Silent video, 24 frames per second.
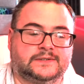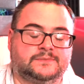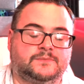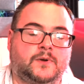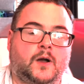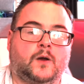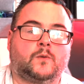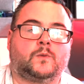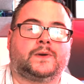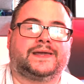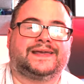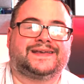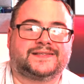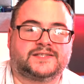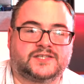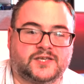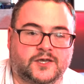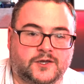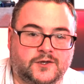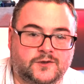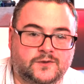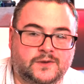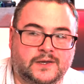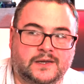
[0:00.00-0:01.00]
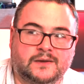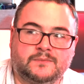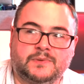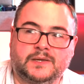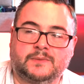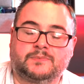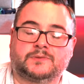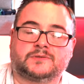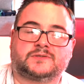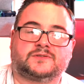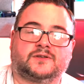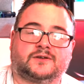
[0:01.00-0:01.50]
By week two,
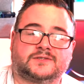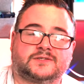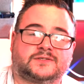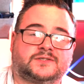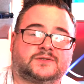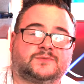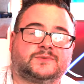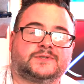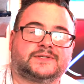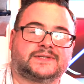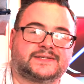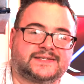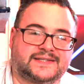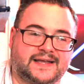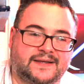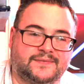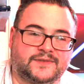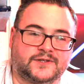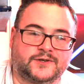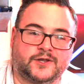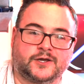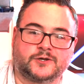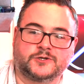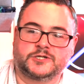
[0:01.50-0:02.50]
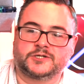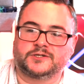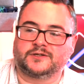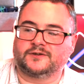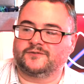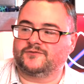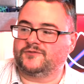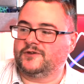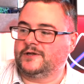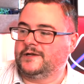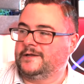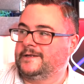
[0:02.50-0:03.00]
people started to understand the notion of